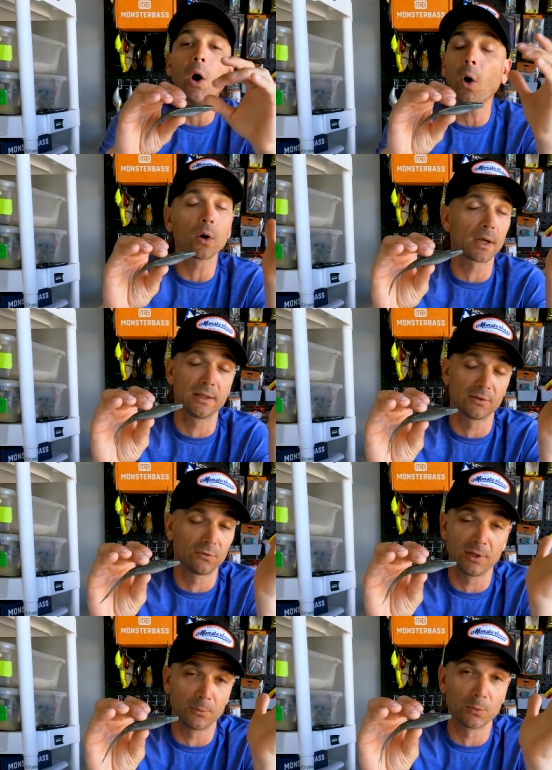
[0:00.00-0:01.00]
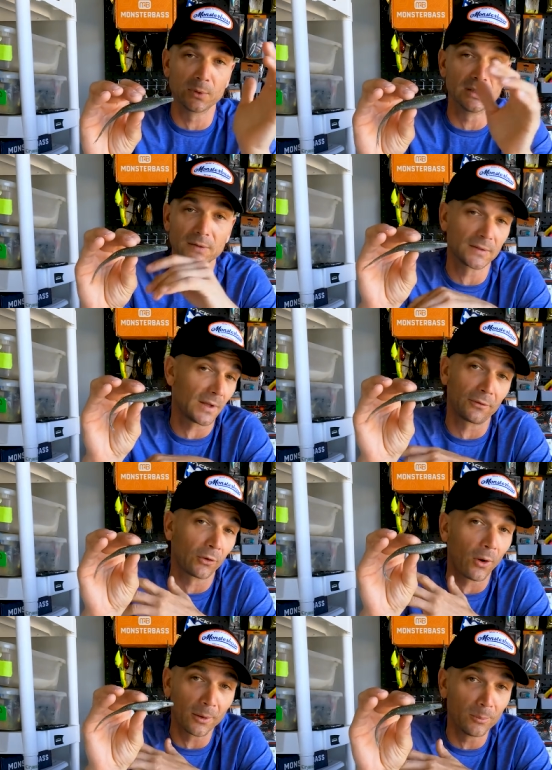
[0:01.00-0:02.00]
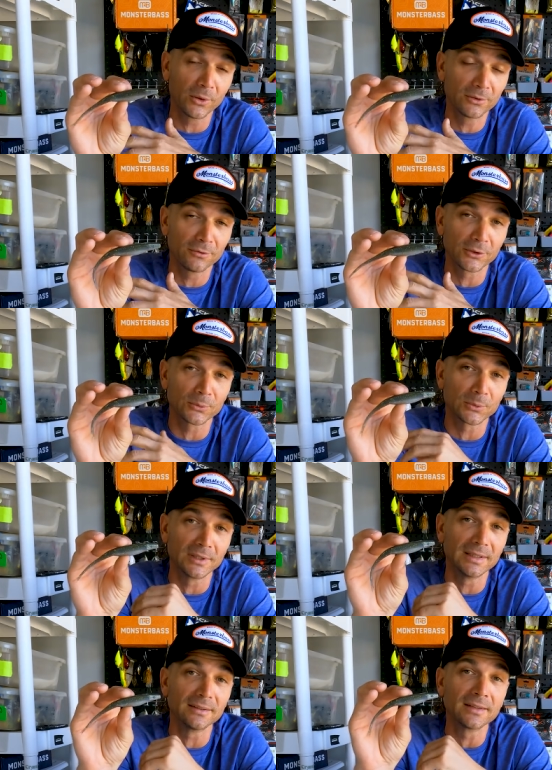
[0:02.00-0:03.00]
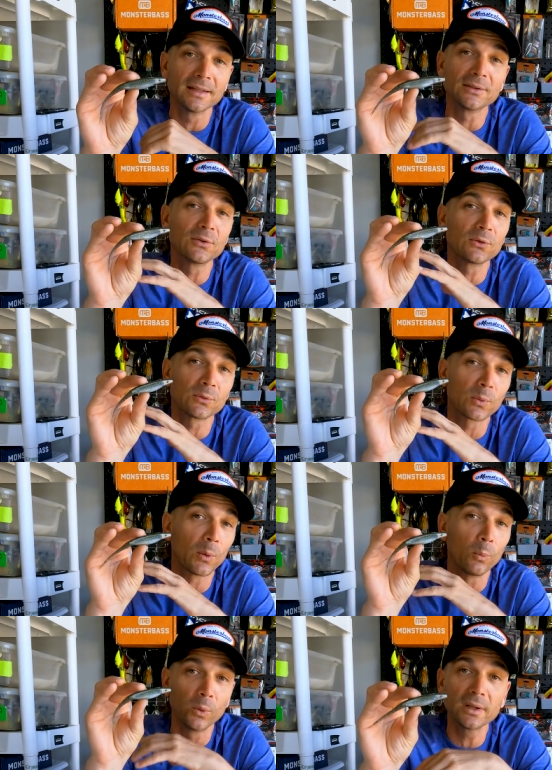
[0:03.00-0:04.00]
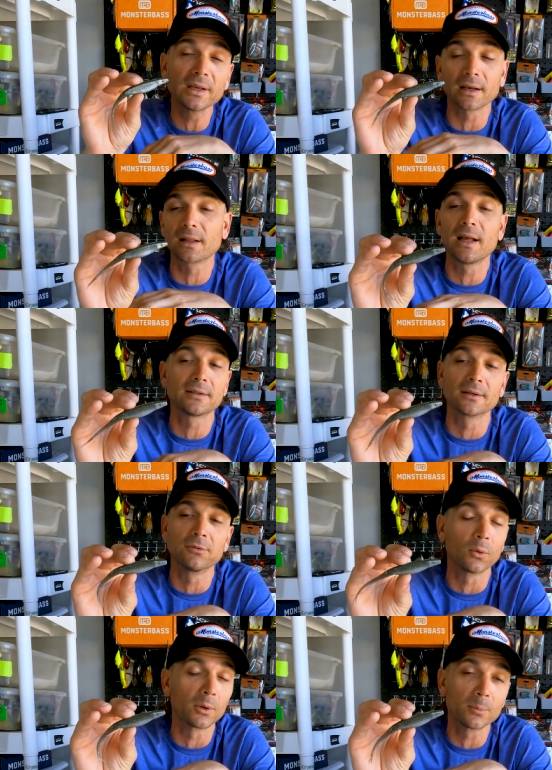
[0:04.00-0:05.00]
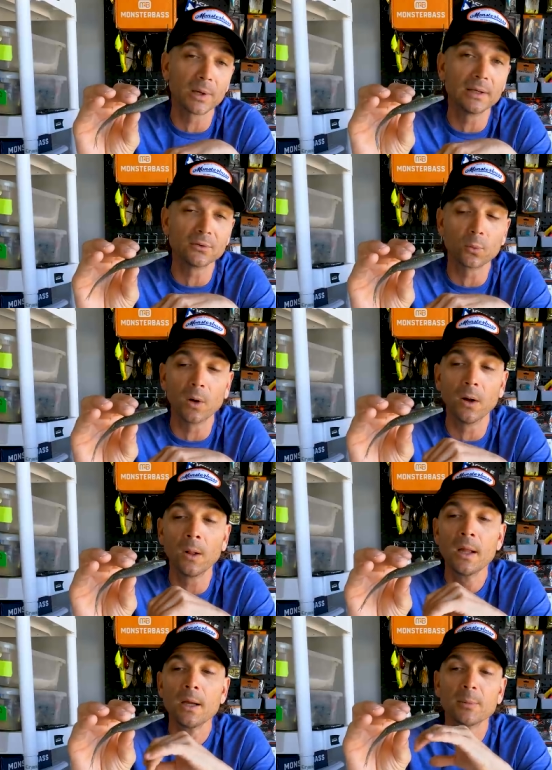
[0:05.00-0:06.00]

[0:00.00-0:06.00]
all kinds of tips with these because I've caught a million fish with these. This is really a classic Florida bait as well.